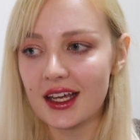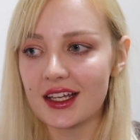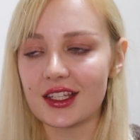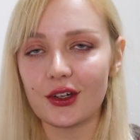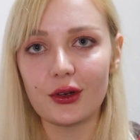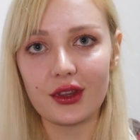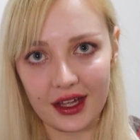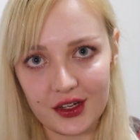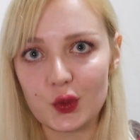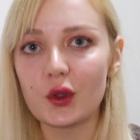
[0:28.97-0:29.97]
So
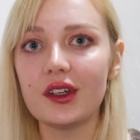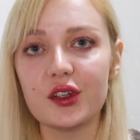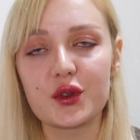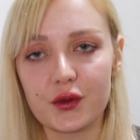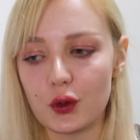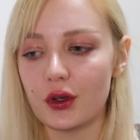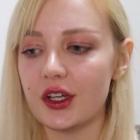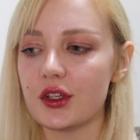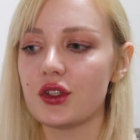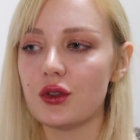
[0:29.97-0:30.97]
that is what it is for. It
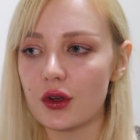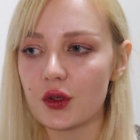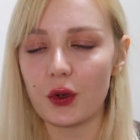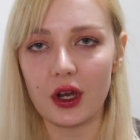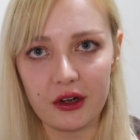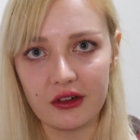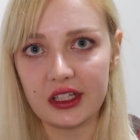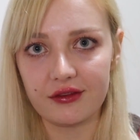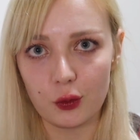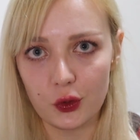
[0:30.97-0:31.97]
is not
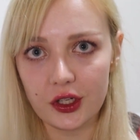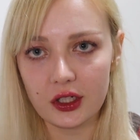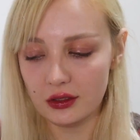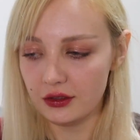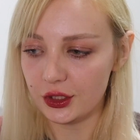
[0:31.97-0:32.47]
primarily for work.